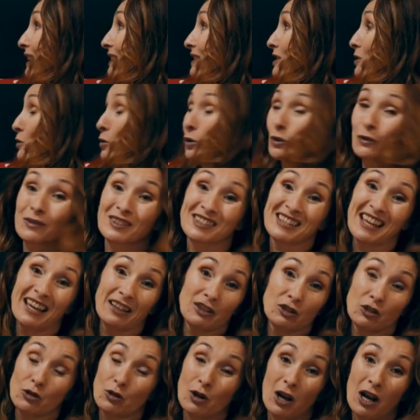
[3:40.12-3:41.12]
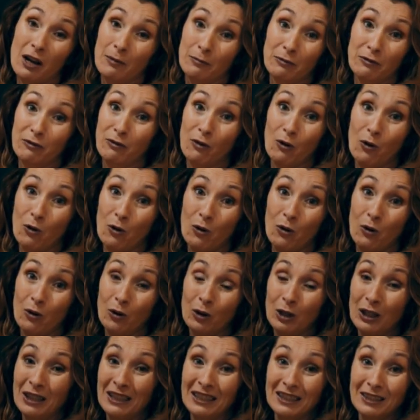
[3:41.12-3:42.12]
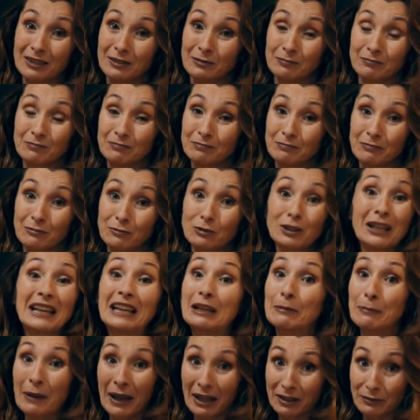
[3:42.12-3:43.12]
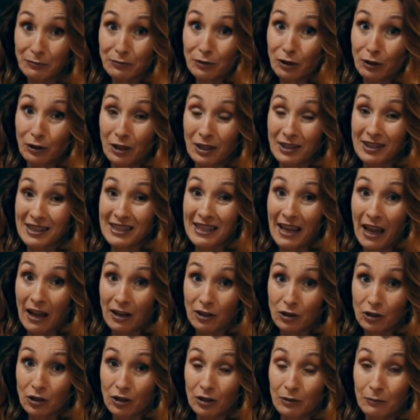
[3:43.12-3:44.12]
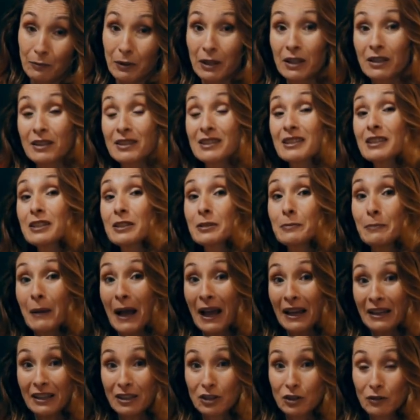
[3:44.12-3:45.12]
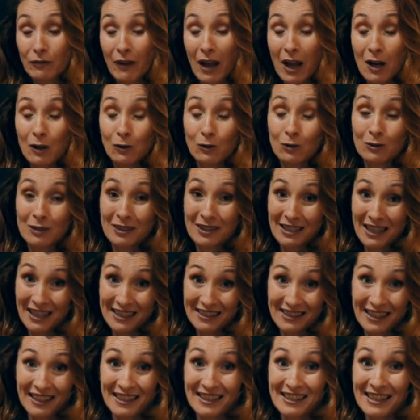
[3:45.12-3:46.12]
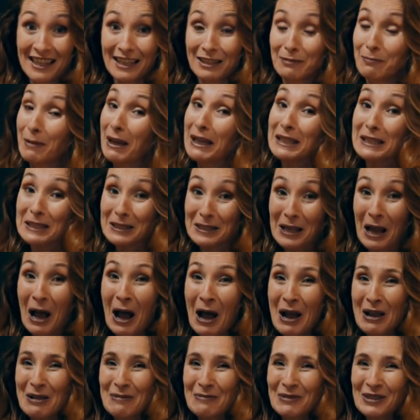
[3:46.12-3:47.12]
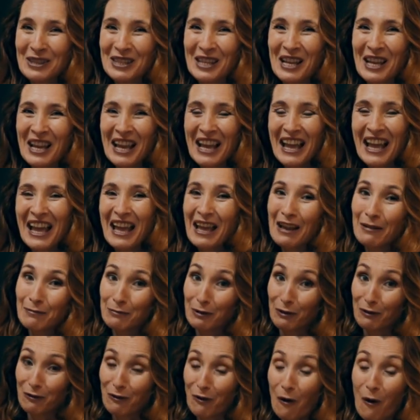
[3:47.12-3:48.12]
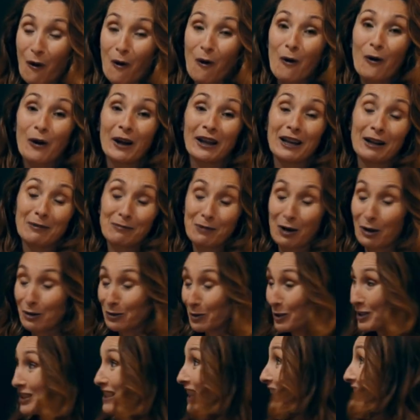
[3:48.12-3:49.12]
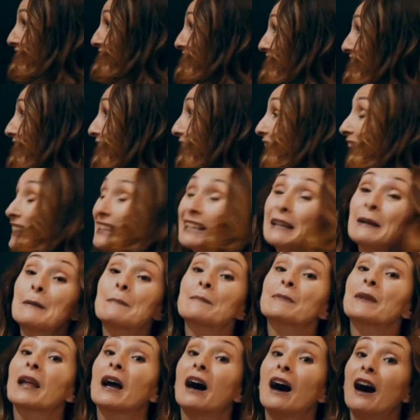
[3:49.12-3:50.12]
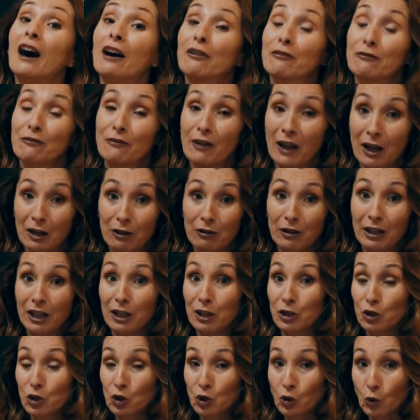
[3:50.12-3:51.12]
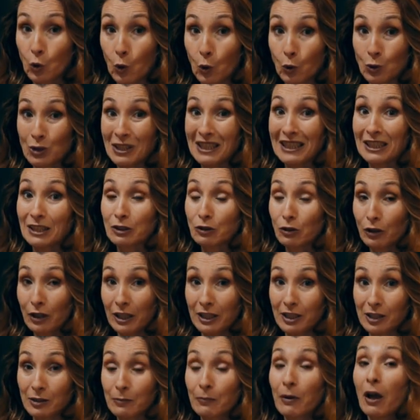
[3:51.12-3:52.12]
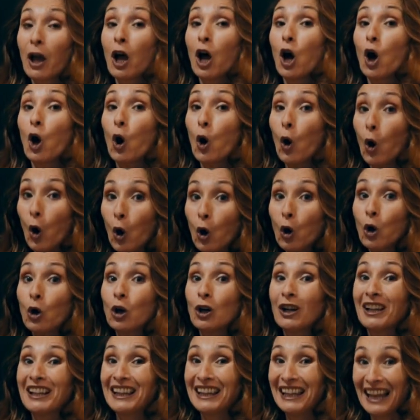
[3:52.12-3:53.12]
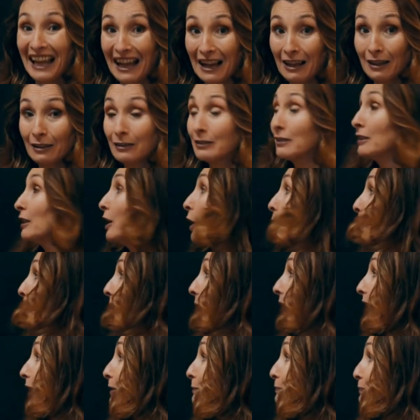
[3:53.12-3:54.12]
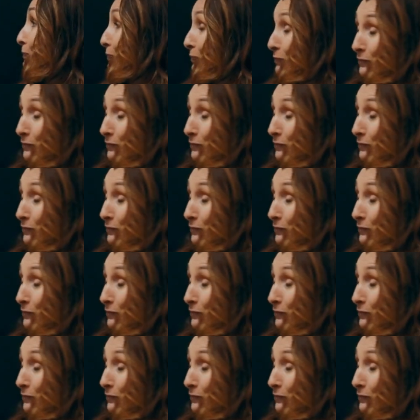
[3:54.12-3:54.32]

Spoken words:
sort of sets you up for really bad pronunciation, because Spanish vowels, as I said many times before, and I'm going to say it again, are very short and crisp. Hola, okay?